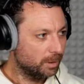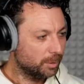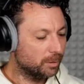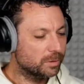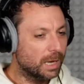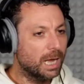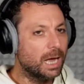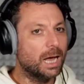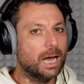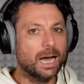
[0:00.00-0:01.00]
Because
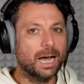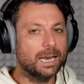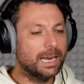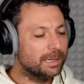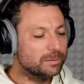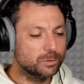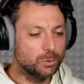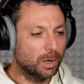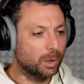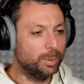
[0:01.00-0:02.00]
unless
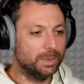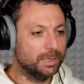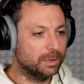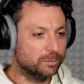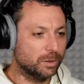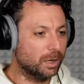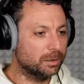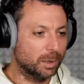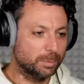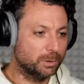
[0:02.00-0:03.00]
you are building a
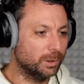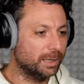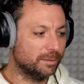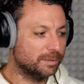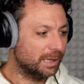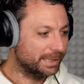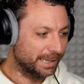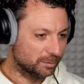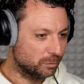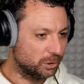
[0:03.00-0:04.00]
startup that you're going to sell
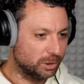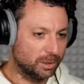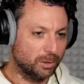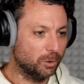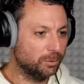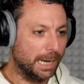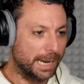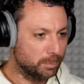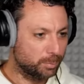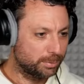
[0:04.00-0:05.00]
next year on the
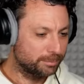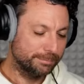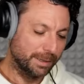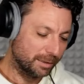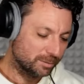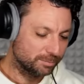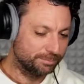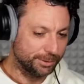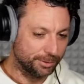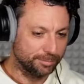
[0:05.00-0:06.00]
hype, as
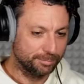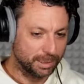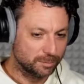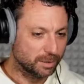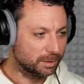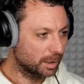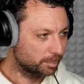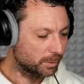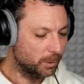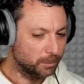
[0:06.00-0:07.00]
many
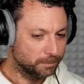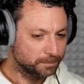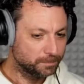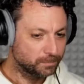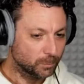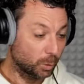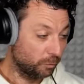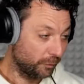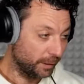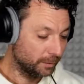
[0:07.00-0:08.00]
startups go or
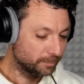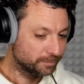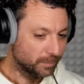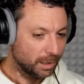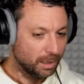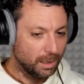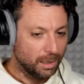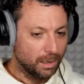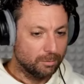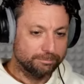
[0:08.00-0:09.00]
fail,
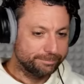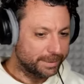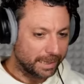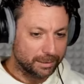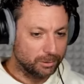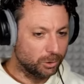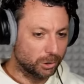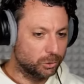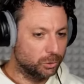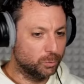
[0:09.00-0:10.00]
then you're
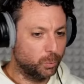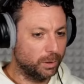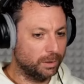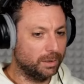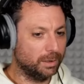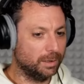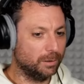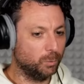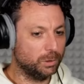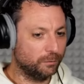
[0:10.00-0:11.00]
good with
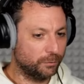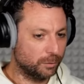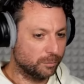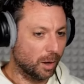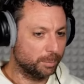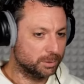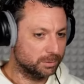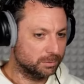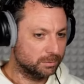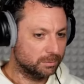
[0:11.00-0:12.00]
the first
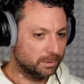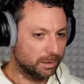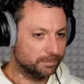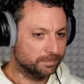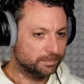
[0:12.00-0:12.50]
option, right?